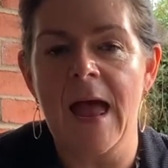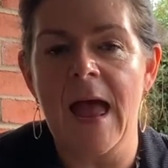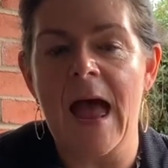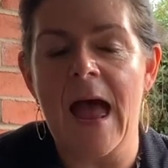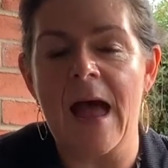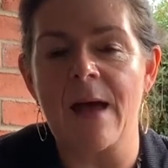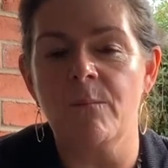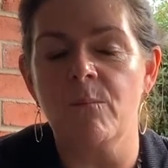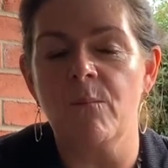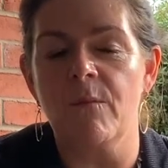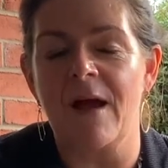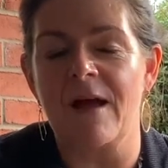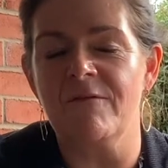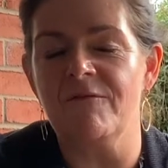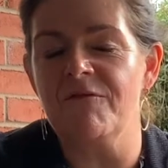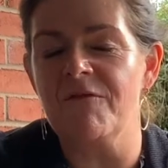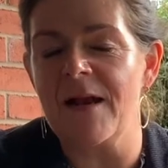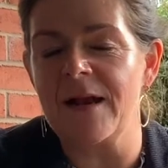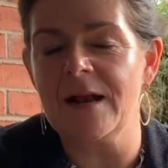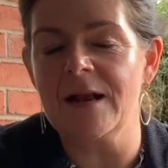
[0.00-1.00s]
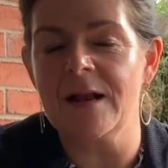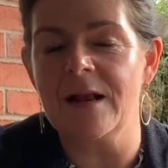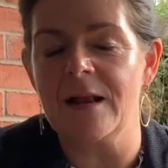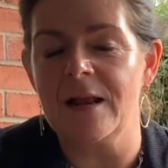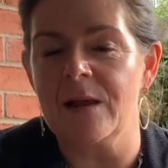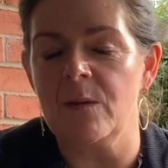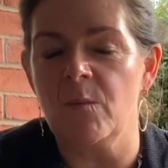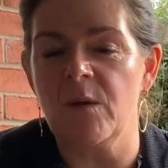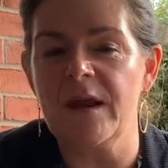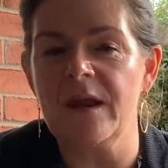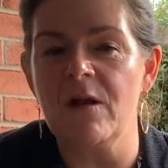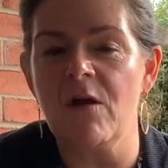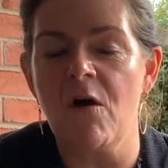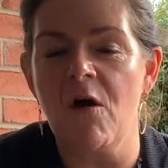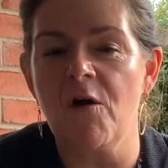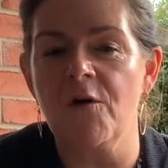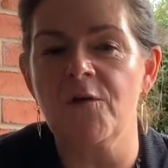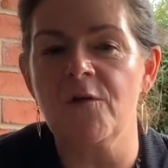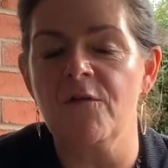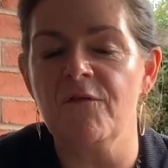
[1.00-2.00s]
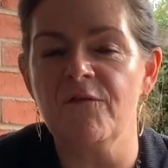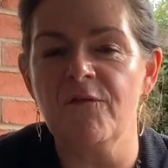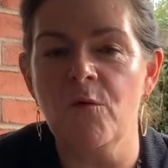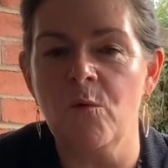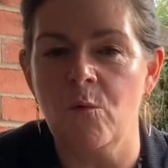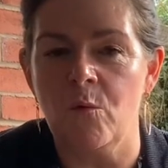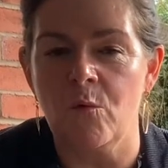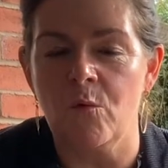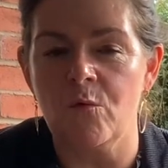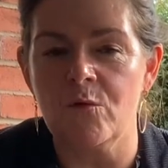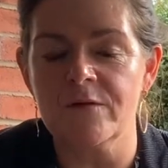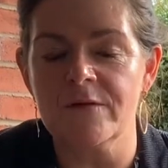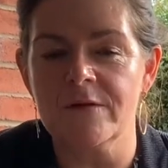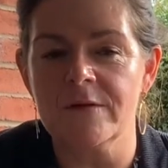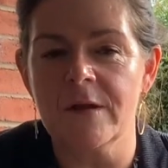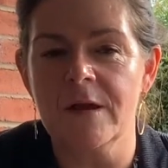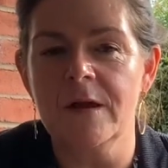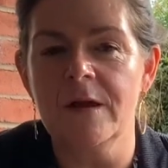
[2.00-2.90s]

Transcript: And frankly, we can't afford